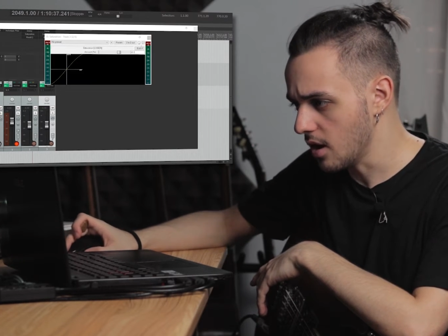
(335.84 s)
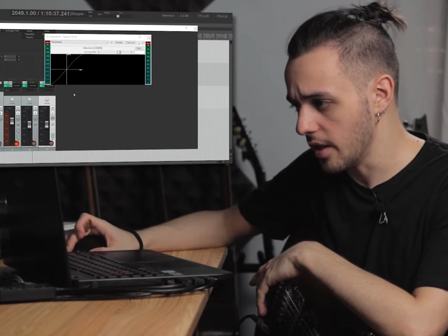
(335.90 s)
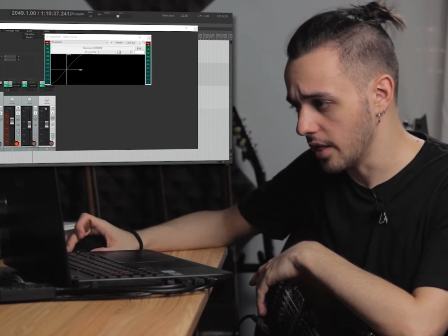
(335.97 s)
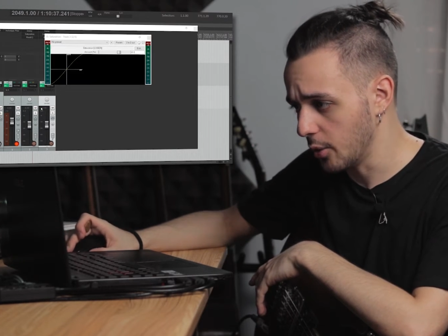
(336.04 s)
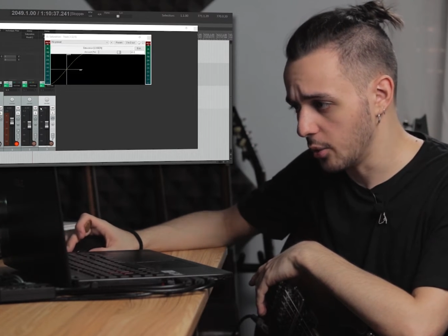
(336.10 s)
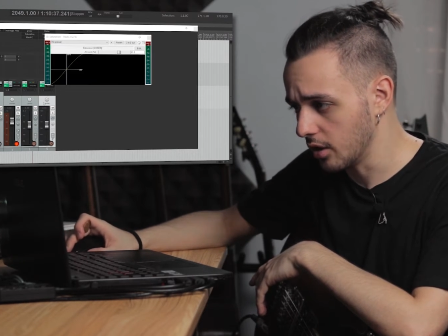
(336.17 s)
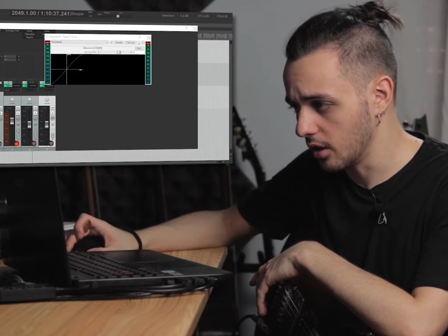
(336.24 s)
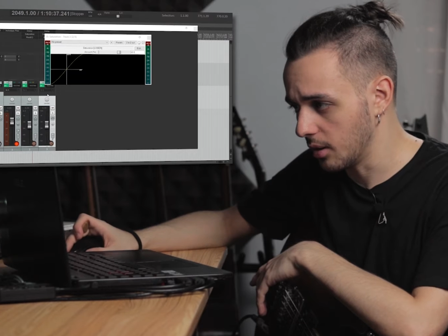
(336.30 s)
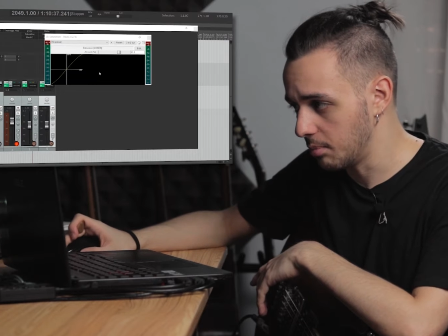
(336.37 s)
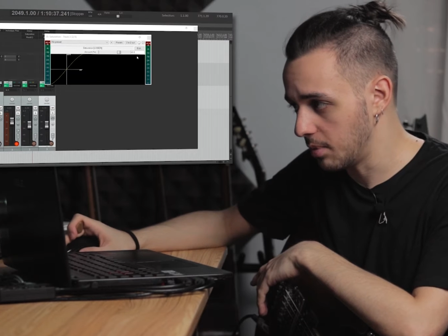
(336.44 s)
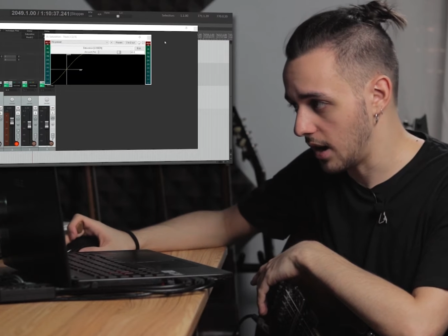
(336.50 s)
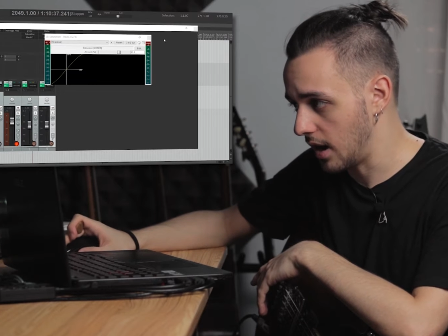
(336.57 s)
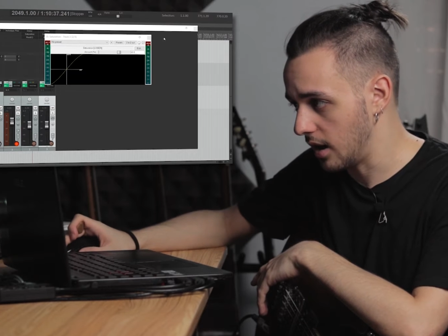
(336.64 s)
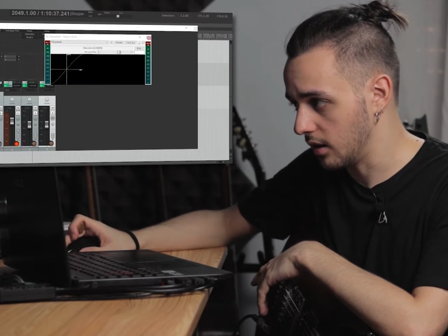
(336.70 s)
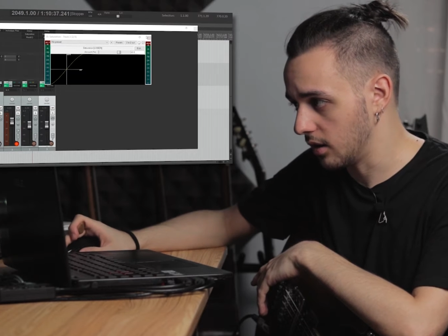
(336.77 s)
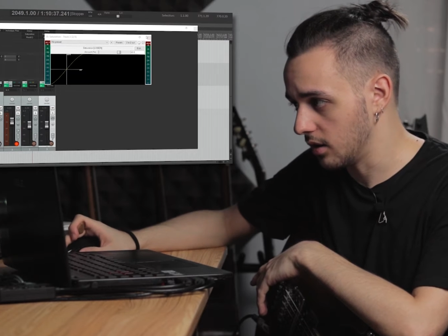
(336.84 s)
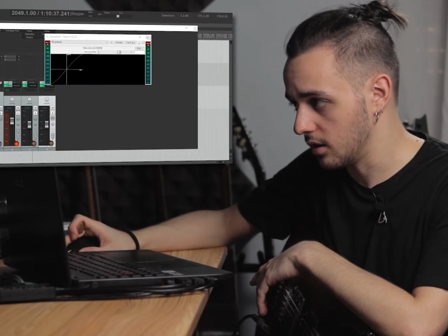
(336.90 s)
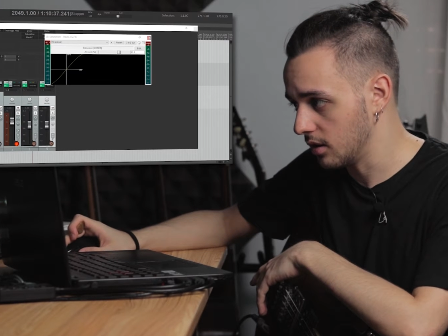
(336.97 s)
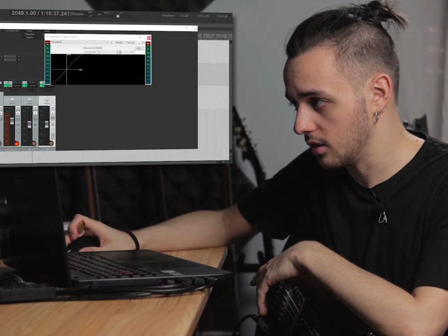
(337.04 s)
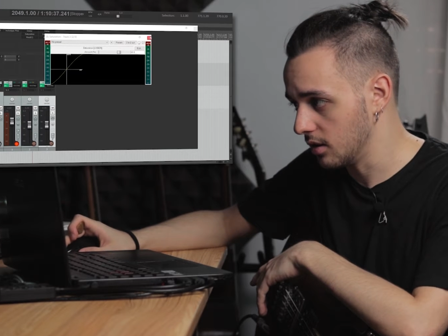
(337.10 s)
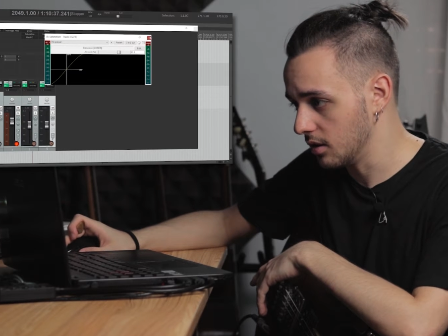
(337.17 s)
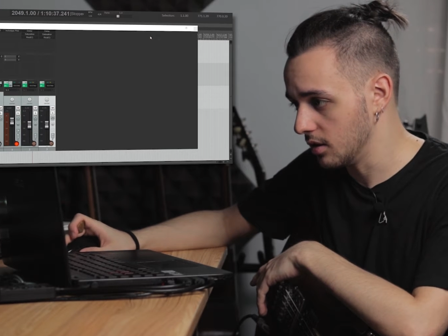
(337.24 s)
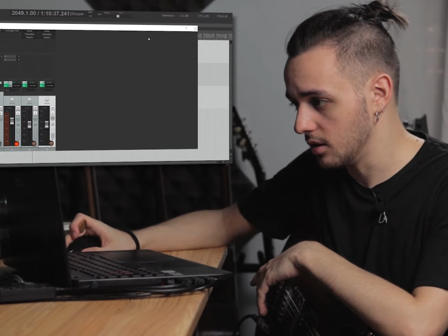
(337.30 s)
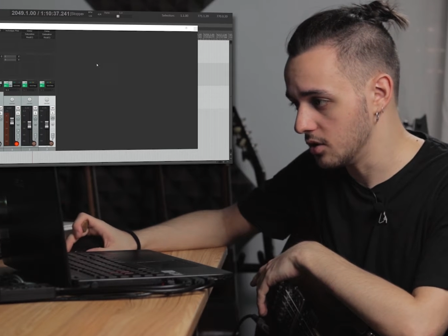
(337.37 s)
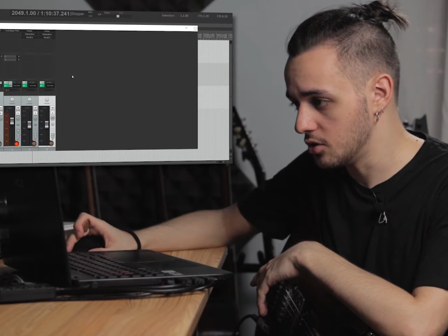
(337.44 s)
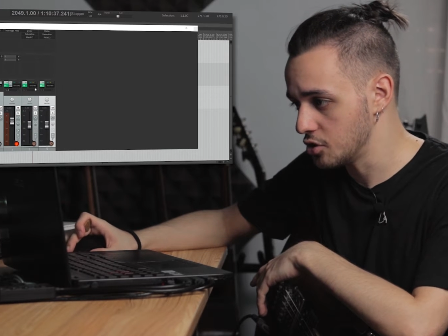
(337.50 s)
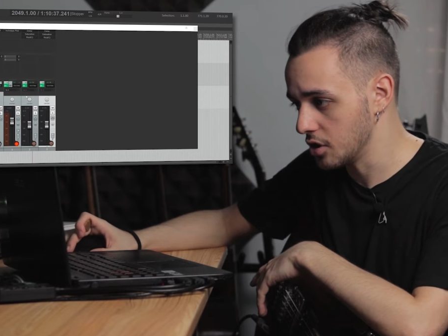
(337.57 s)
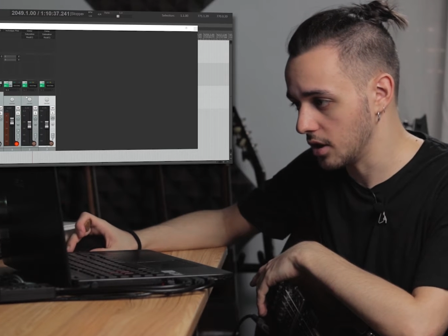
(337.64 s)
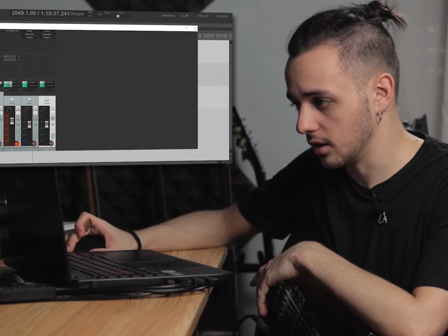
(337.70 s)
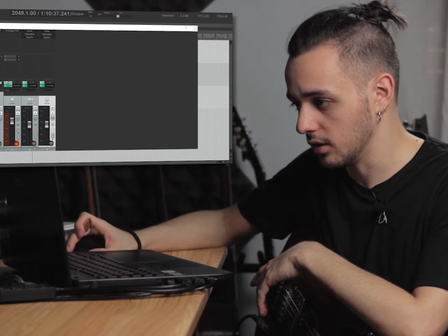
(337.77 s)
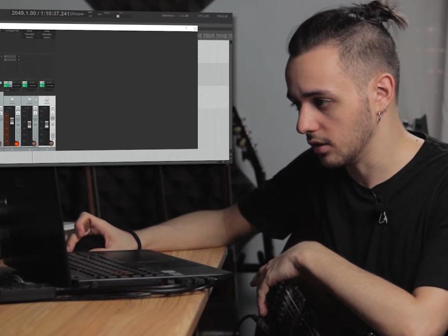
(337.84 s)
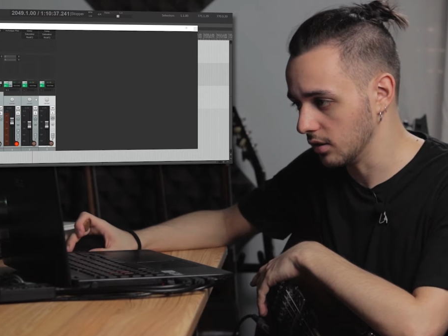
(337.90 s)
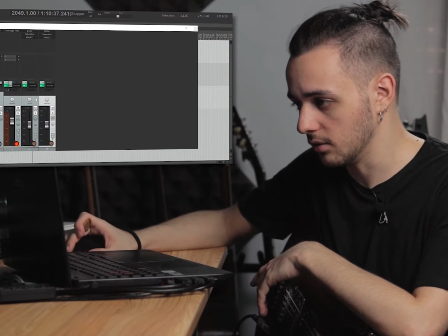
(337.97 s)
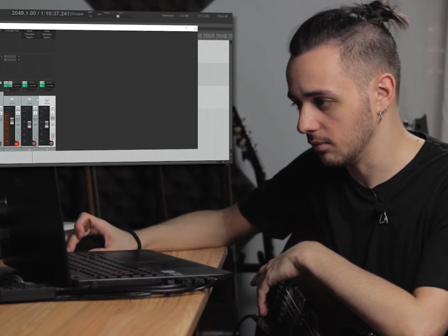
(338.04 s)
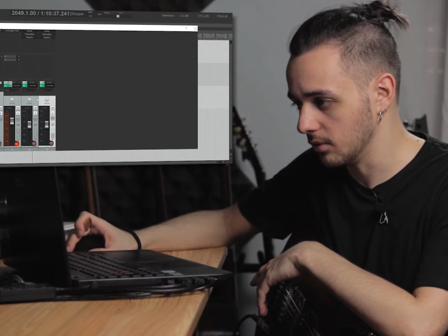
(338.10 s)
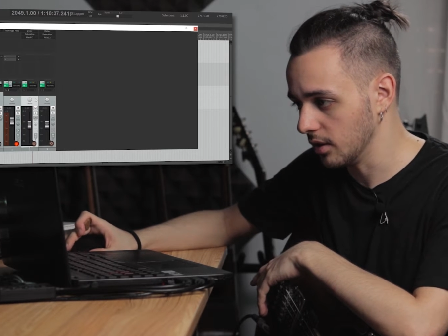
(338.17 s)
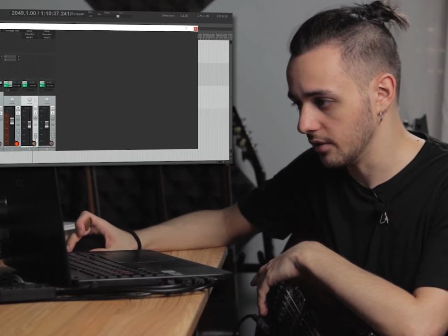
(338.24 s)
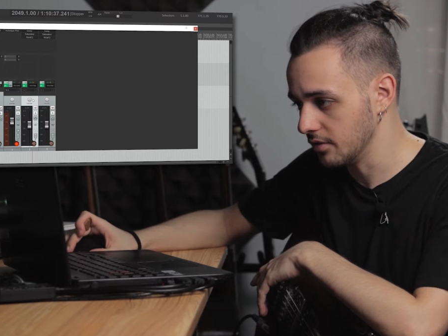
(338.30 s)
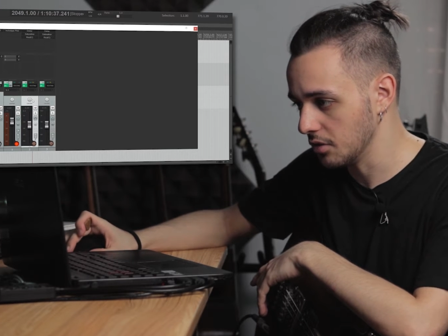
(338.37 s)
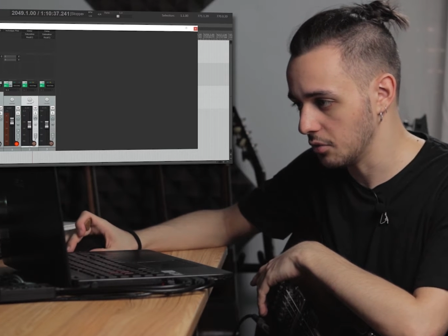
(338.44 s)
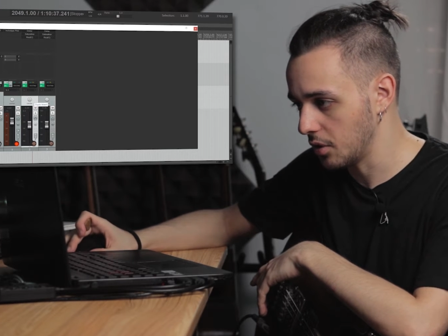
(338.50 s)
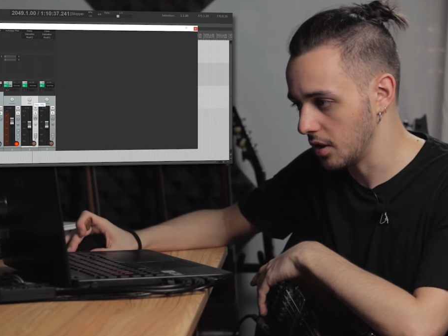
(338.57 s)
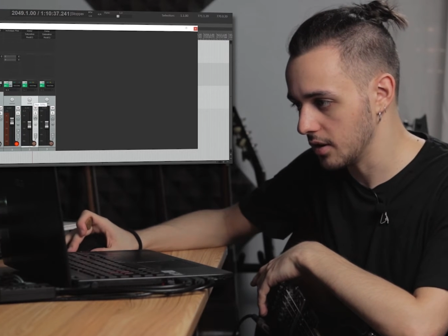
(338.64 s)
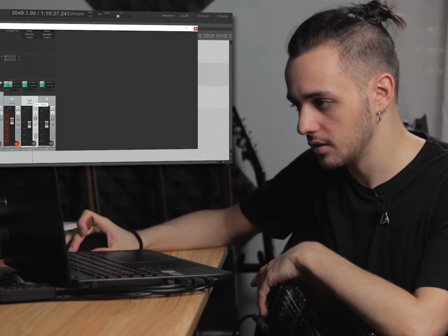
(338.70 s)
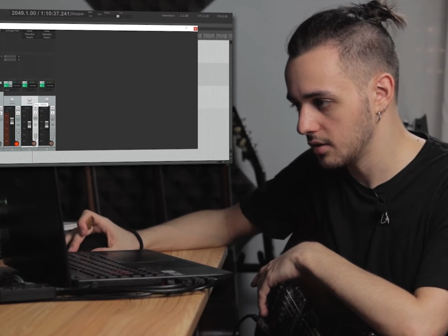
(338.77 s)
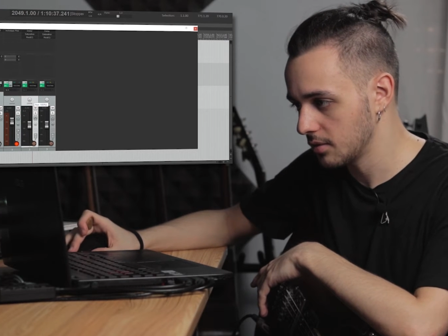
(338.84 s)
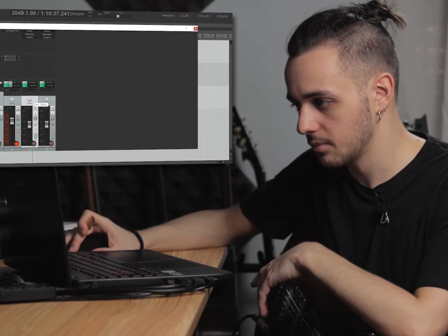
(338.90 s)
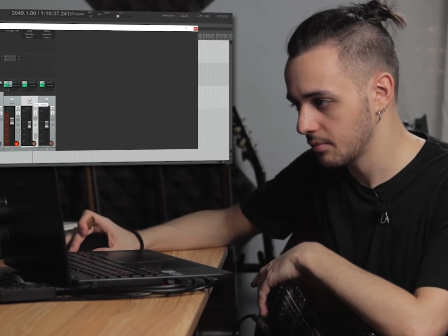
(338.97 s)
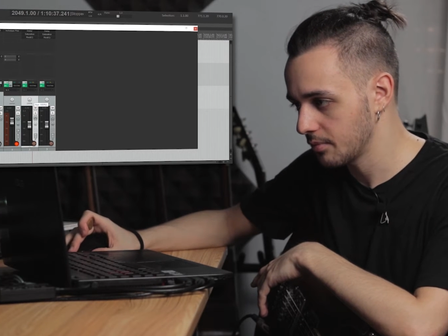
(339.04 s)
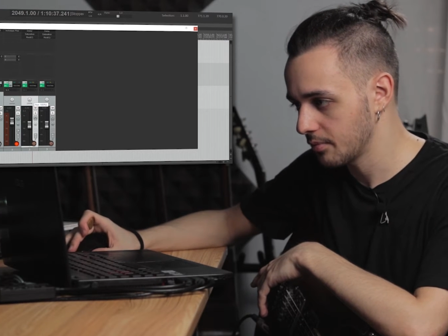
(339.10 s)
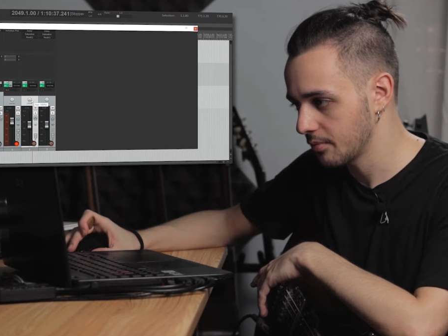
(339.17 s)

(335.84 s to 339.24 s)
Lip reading: and then we're gonna pan each channel left and right,